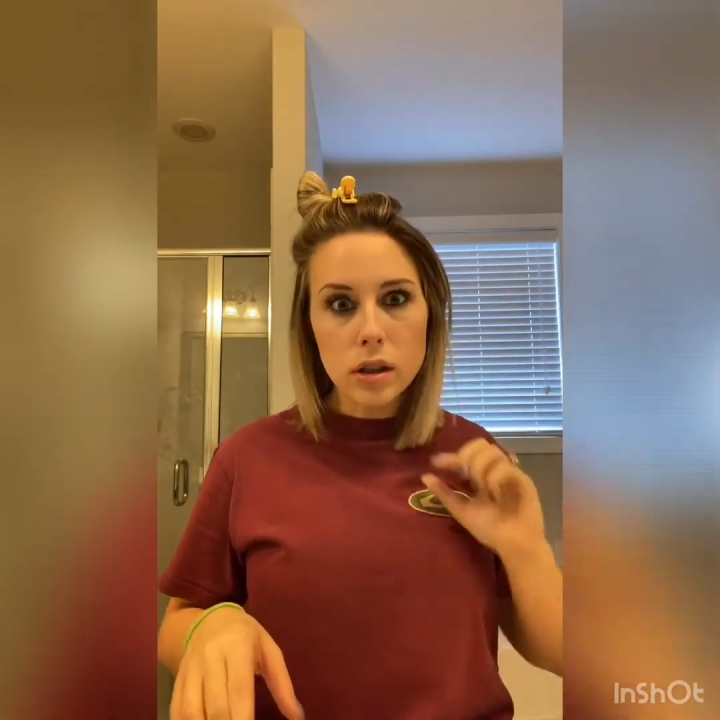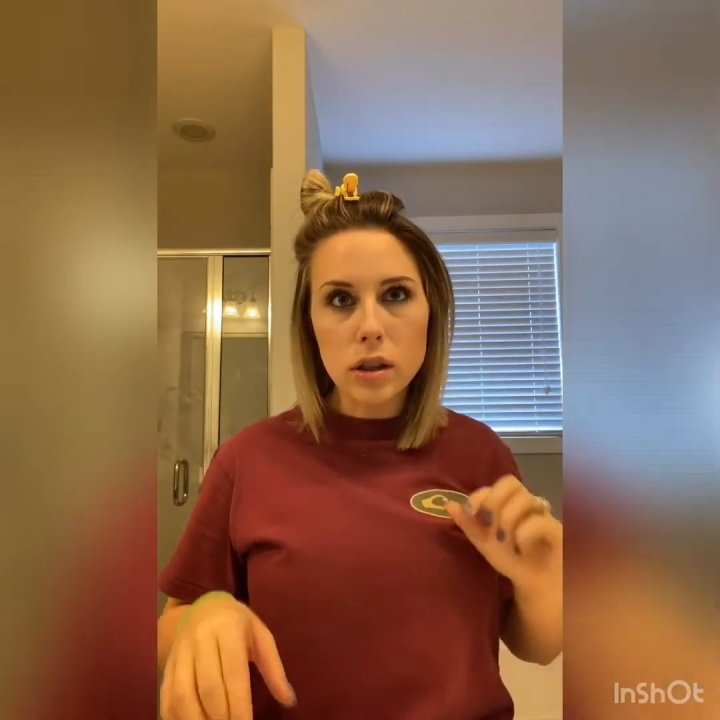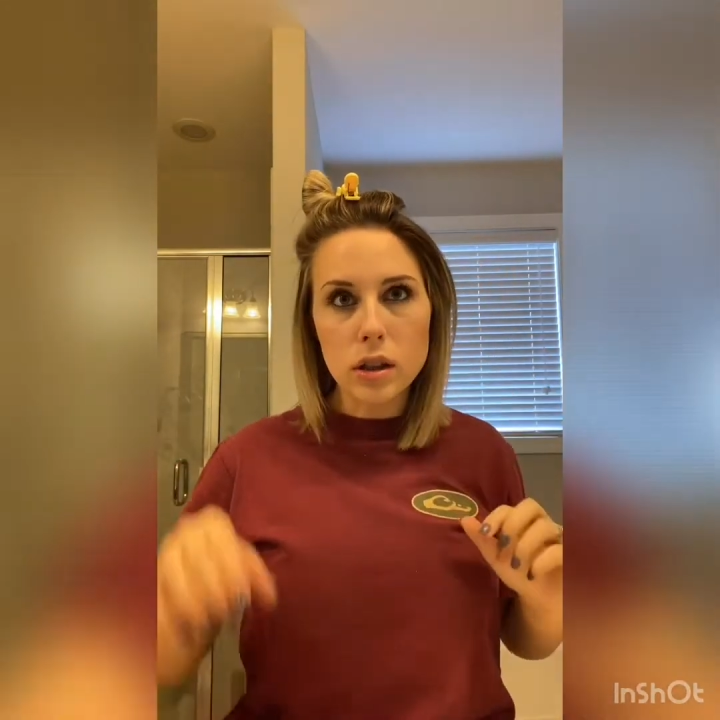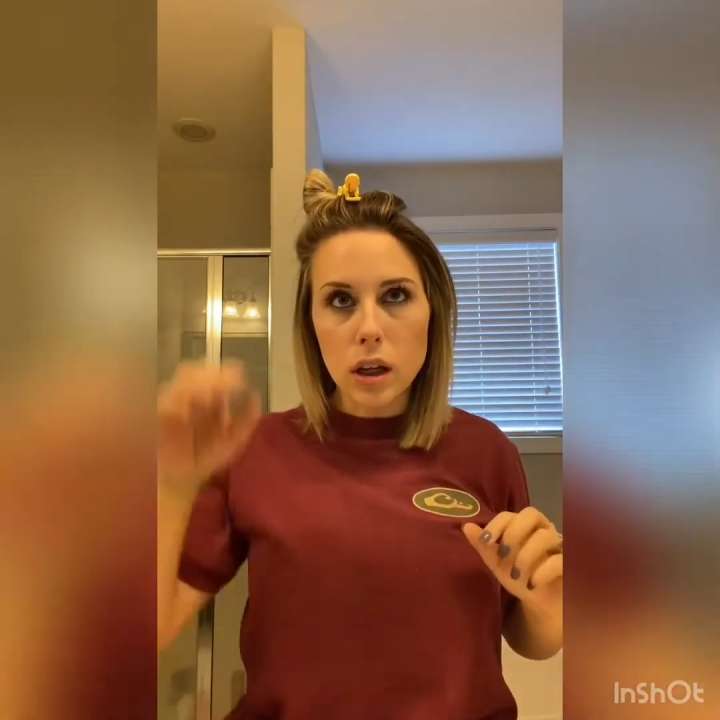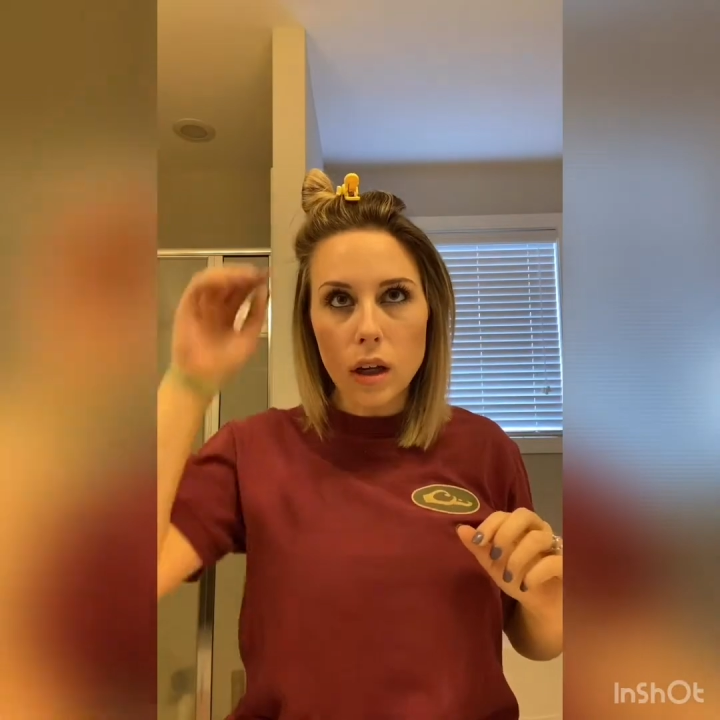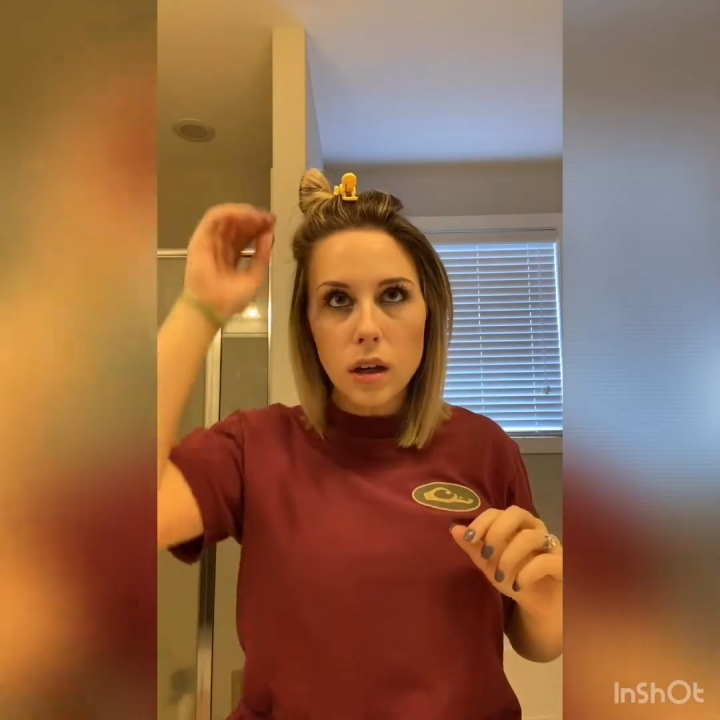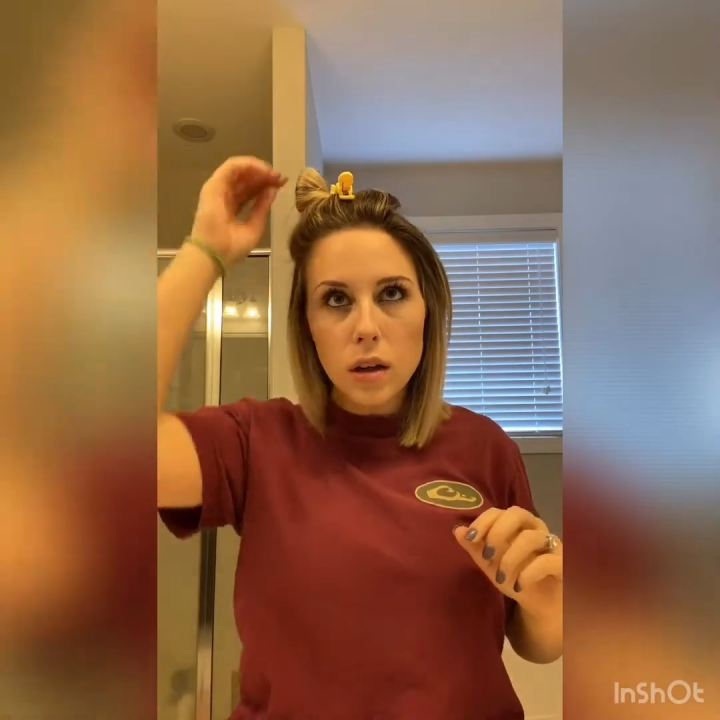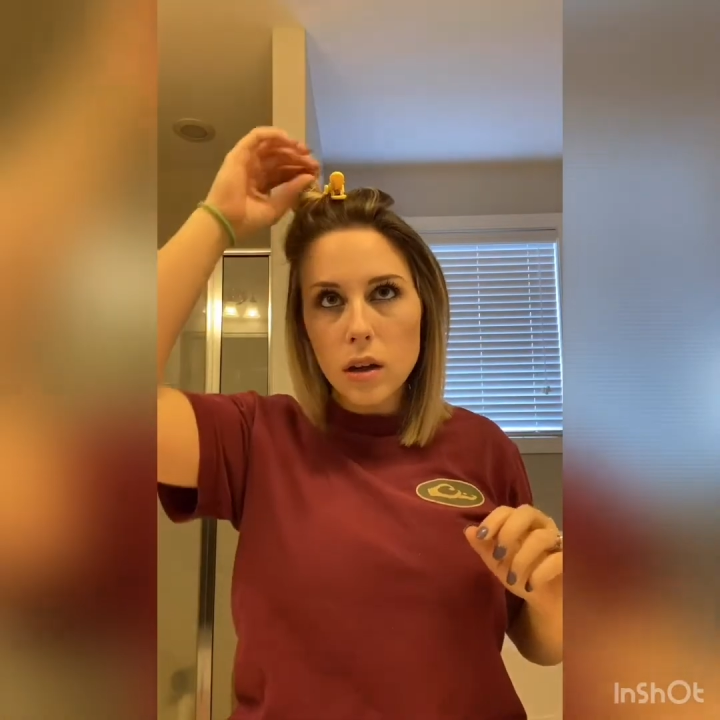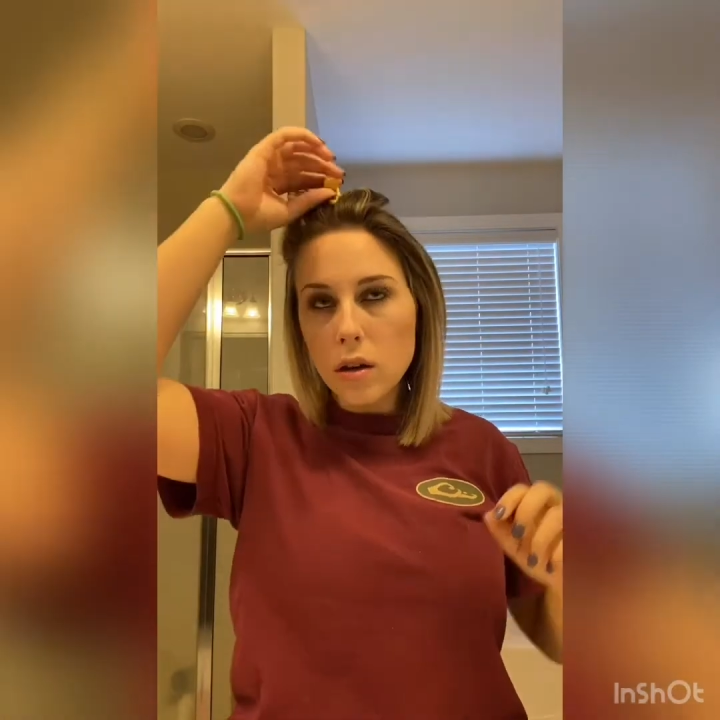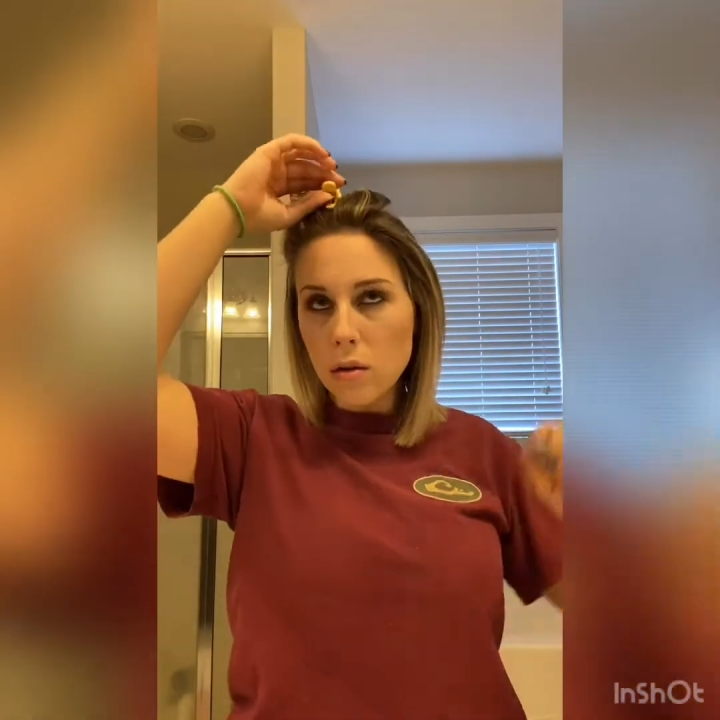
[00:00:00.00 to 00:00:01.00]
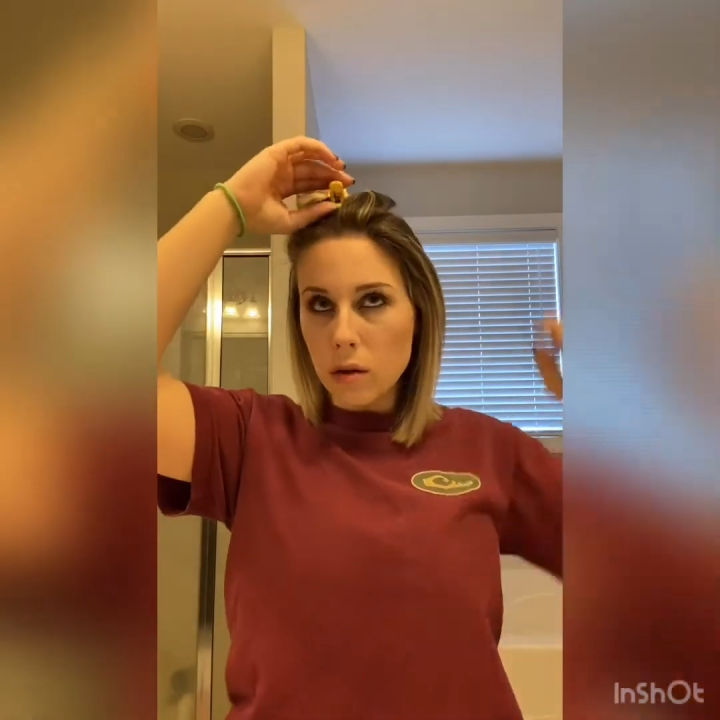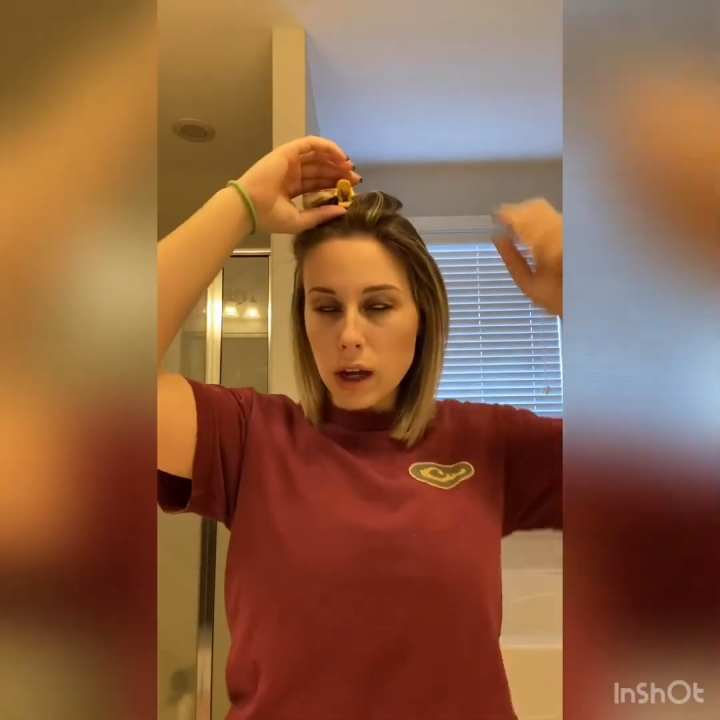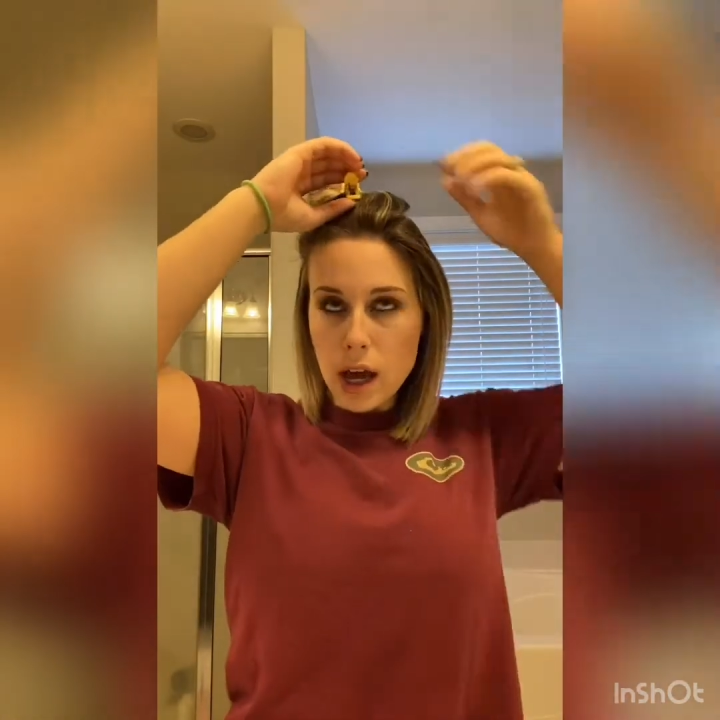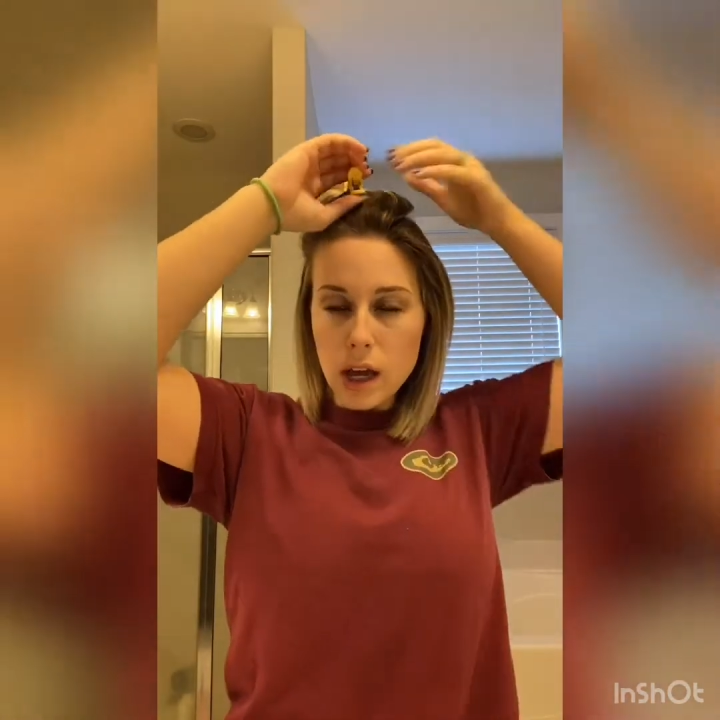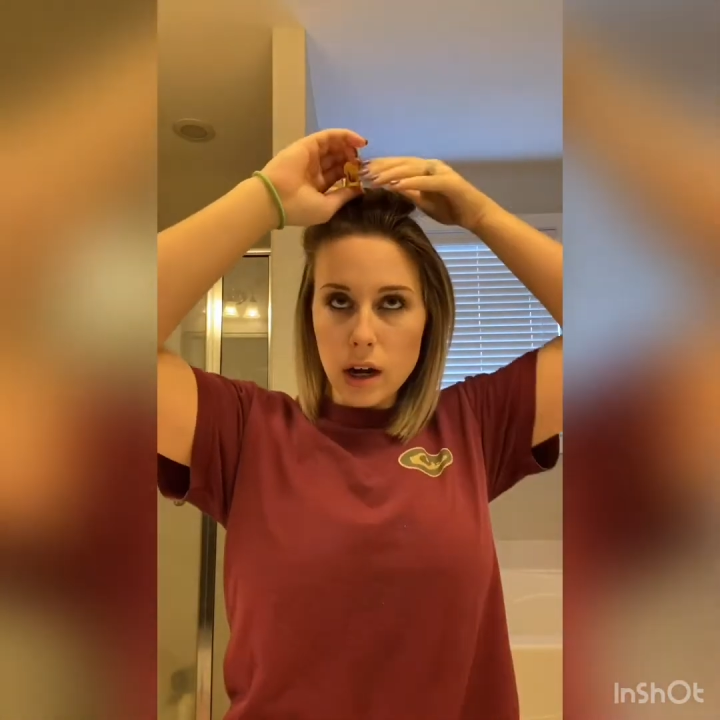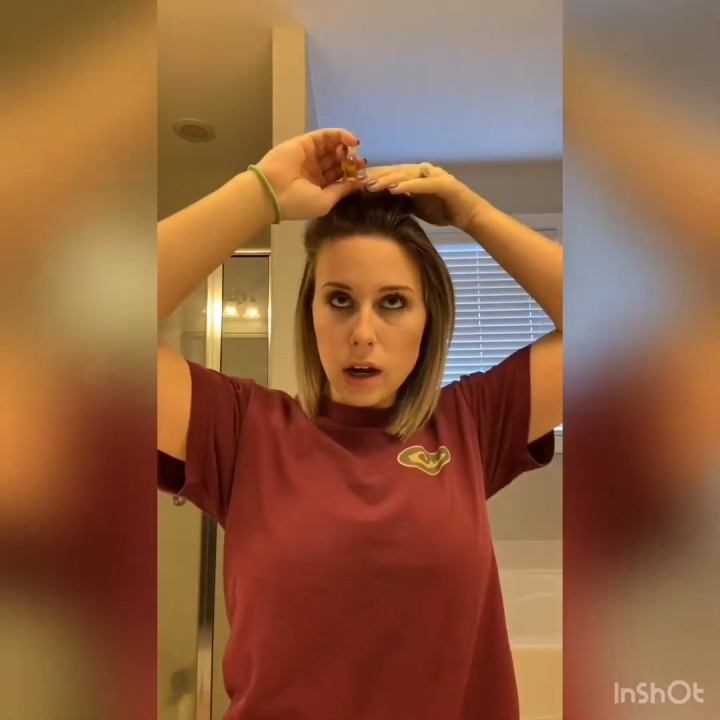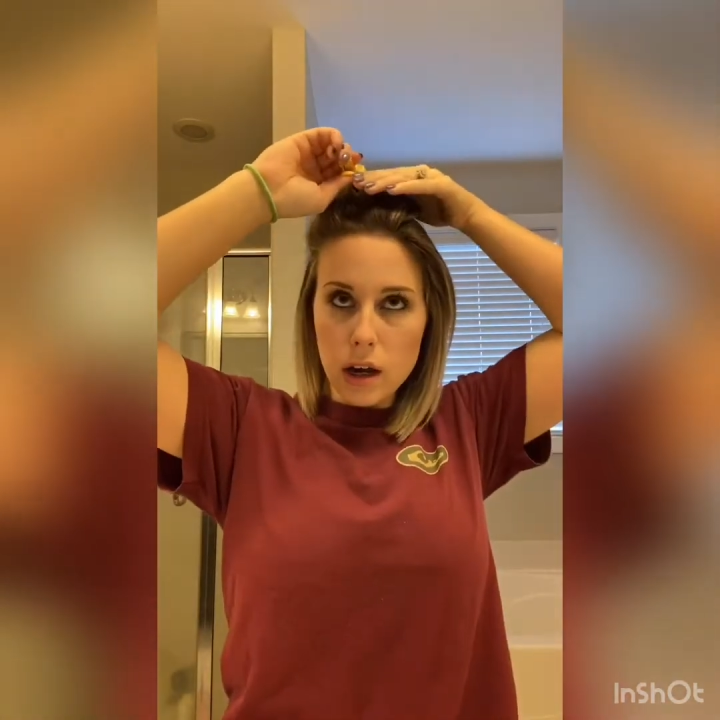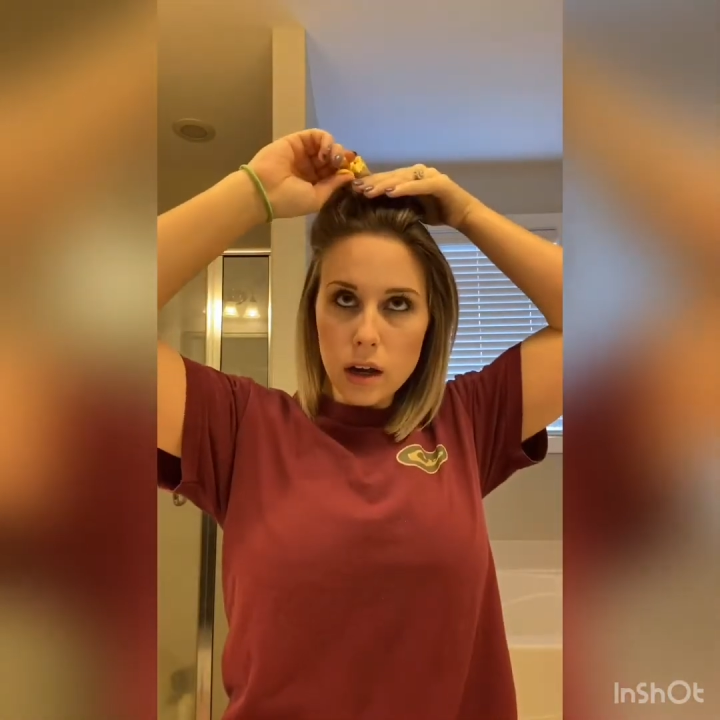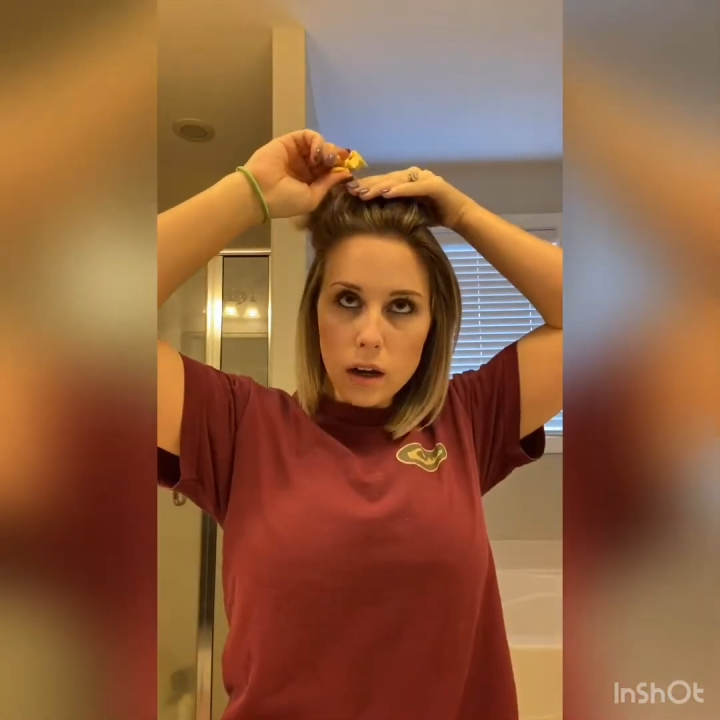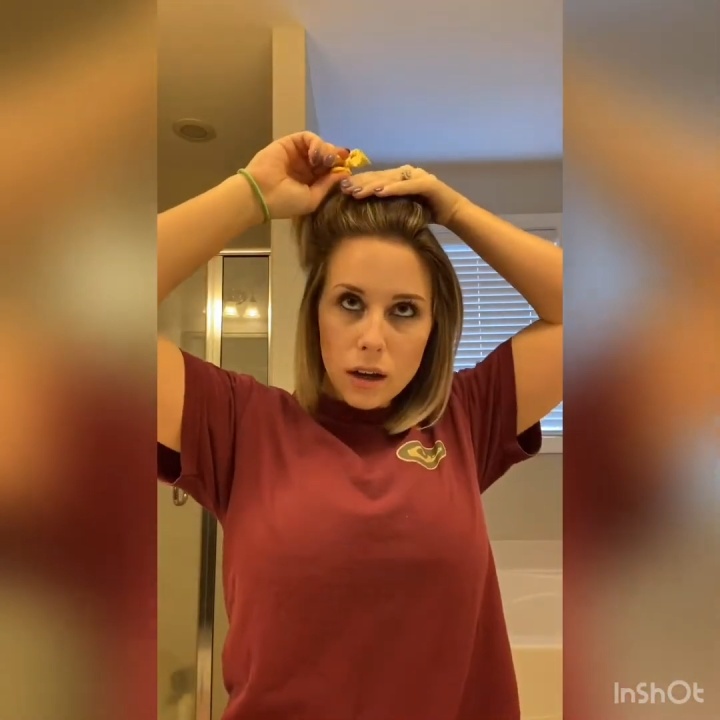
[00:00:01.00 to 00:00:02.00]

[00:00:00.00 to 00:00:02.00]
stinking cute. I hated it.